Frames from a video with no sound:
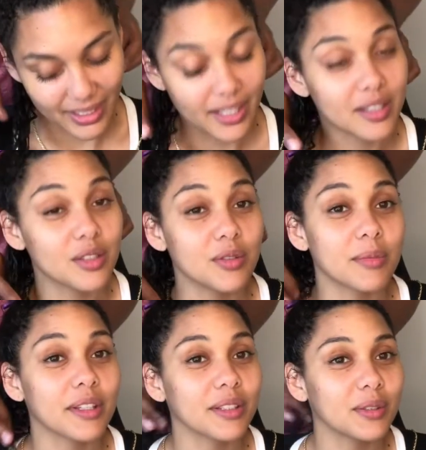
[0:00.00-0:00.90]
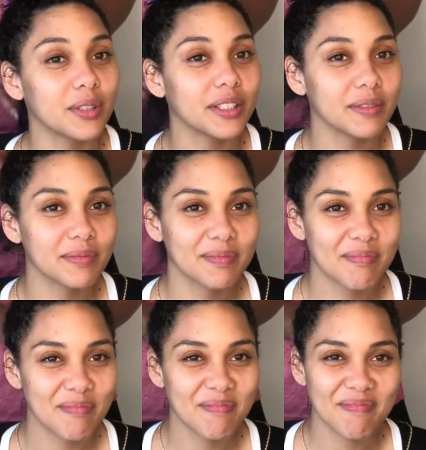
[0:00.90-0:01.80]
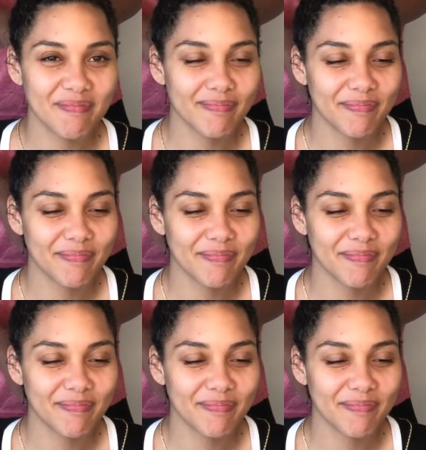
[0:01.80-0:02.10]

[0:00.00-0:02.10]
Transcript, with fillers: Yeah, this thing smell like Kool-Aid. It smells like Kool-Aid.